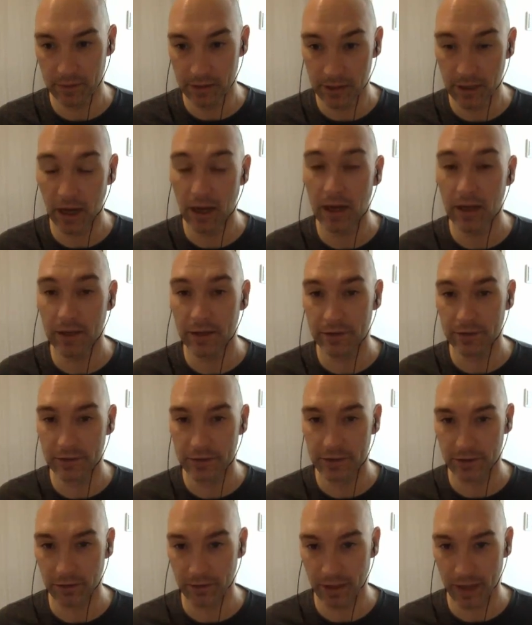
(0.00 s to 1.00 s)
done,
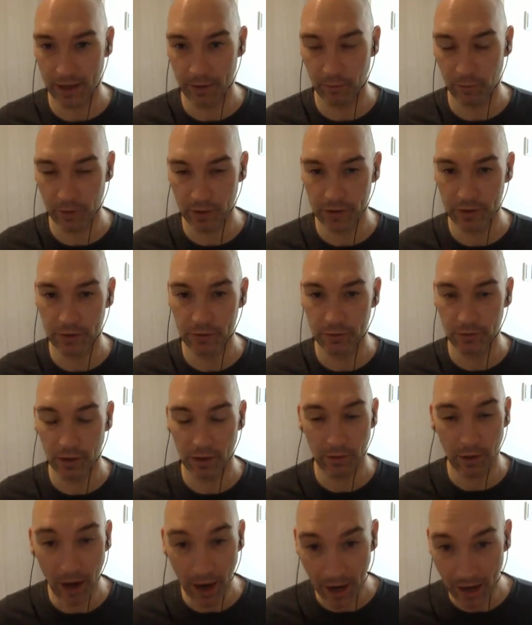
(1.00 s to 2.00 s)
so that when you
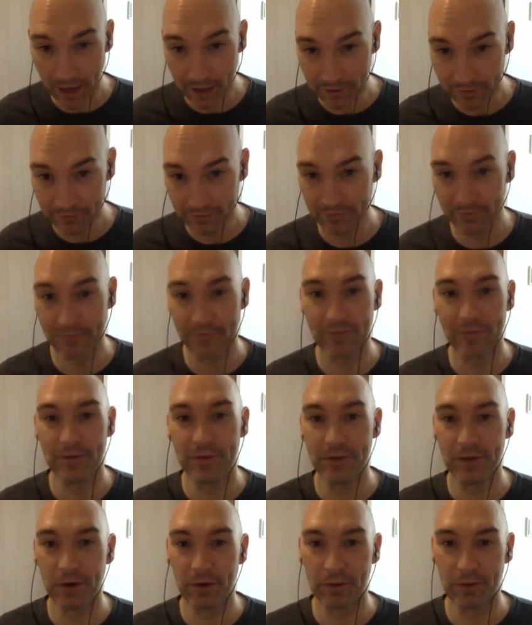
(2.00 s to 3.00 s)
arrive,
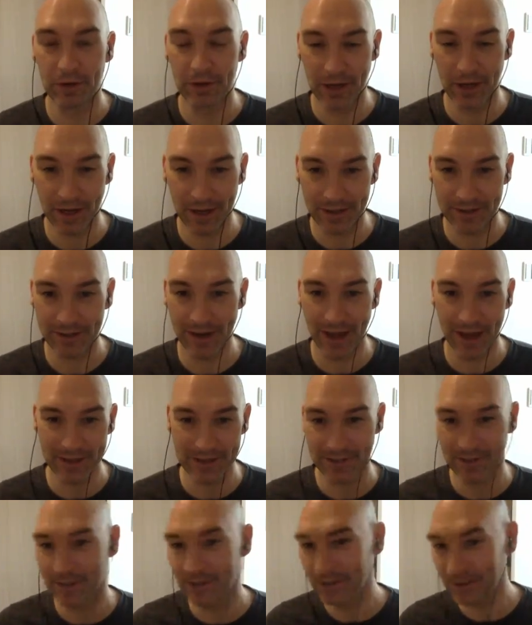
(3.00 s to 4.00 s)
they're not
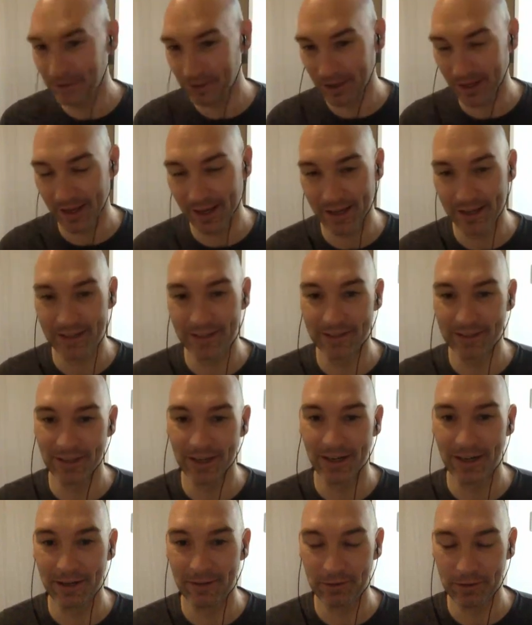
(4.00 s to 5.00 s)
asking you to, hey,
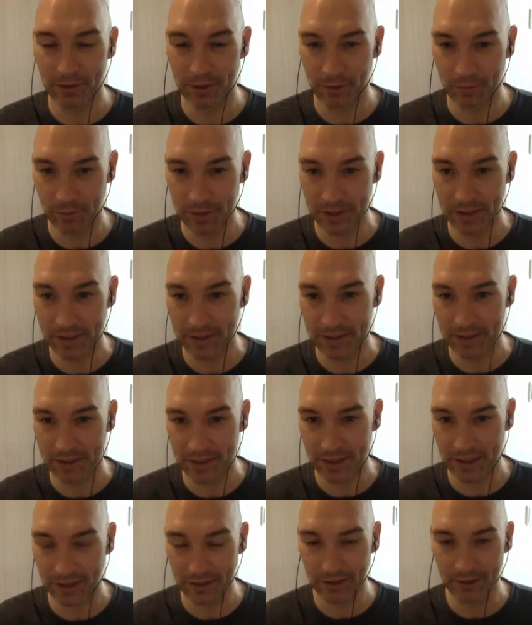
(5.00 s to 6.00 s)
we need to
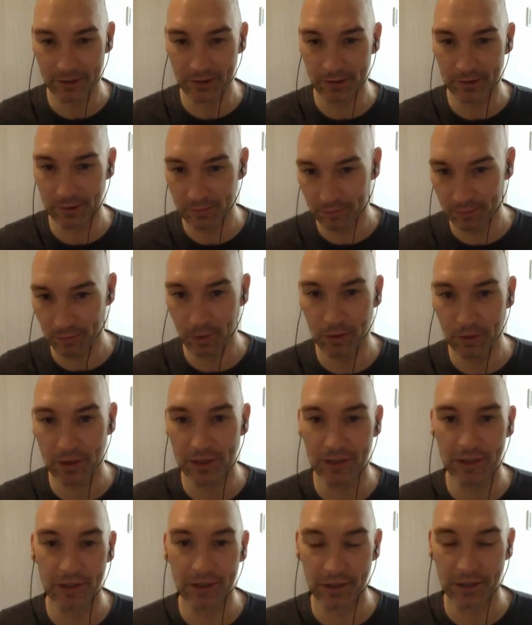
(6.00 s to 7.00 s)
take little
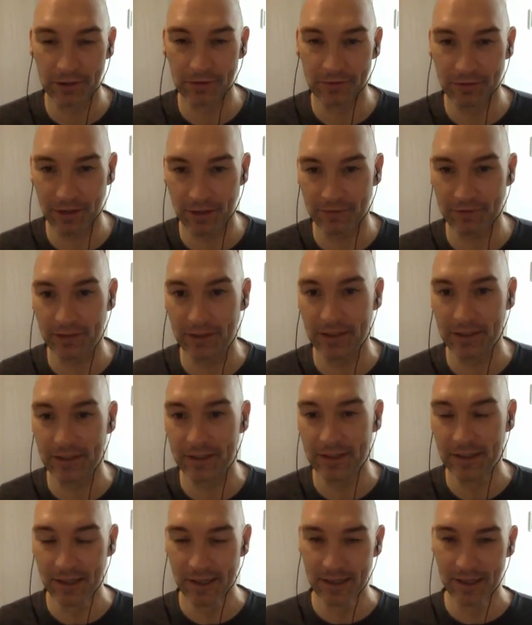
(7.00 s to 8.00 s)
Moki or little Fluffy
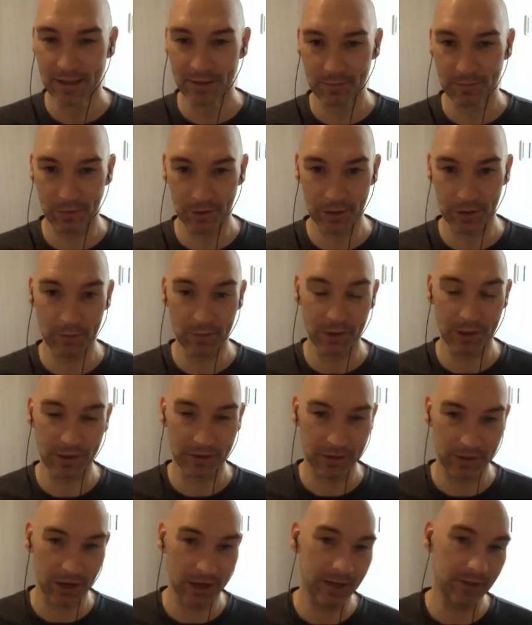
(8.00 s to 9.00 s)
and put them in a
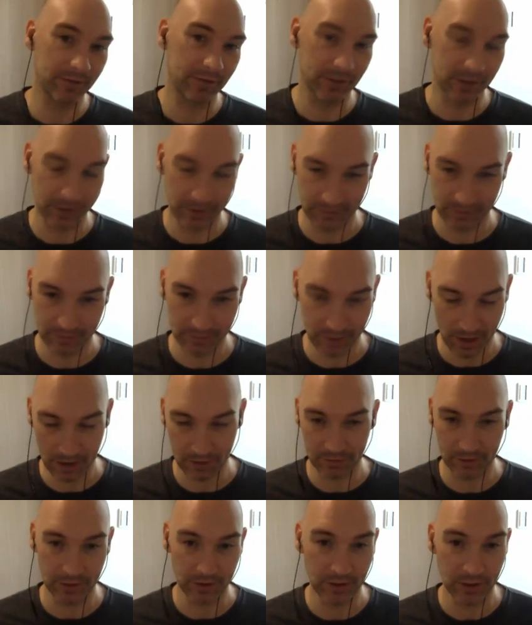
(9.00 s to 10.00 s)
crate for
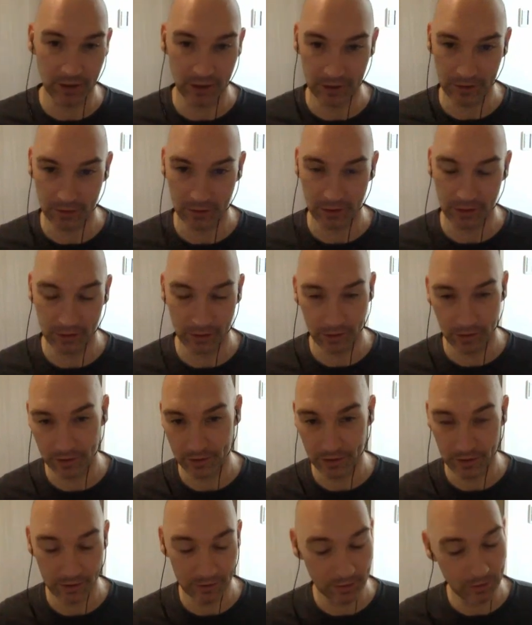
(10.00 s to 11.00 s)
however long, or
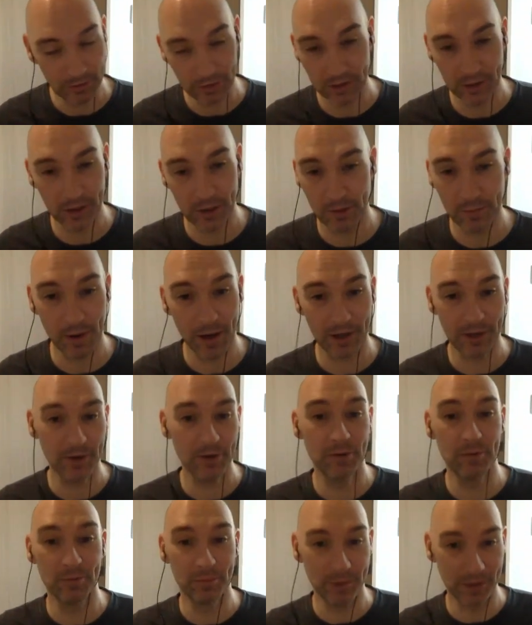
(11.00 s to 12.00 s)
you need to go back
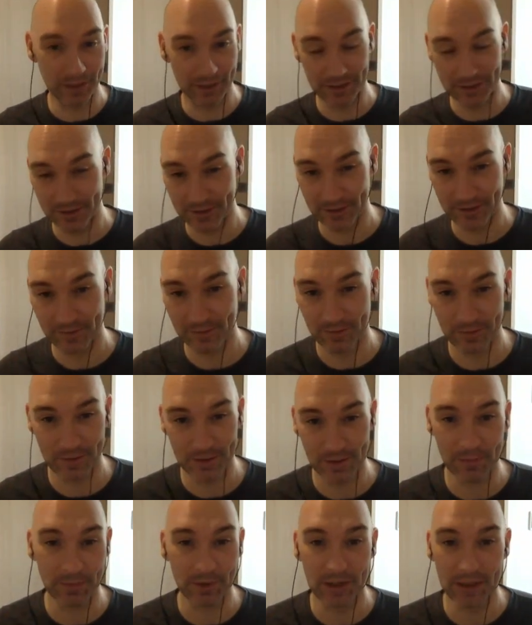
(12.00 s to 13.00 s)
home because
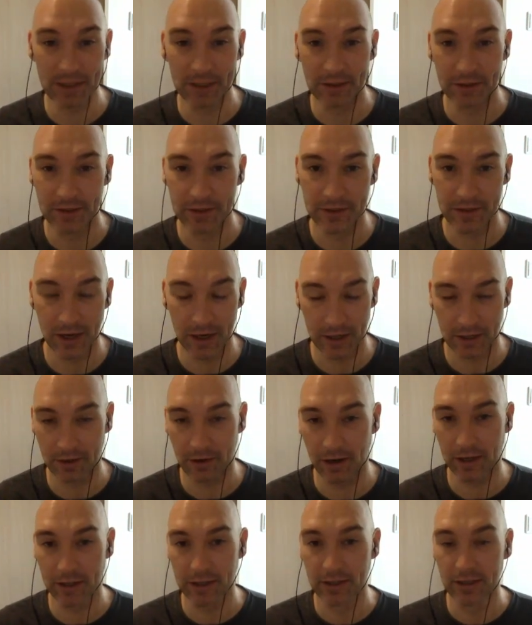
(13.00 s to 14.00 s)
something here is not
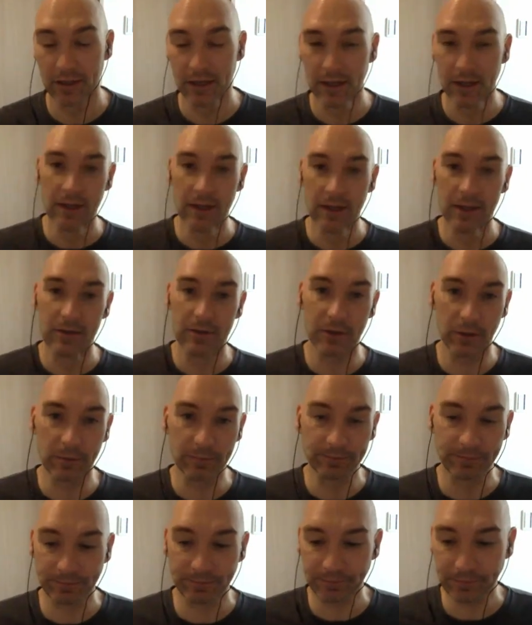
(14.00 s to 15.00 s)
correct. So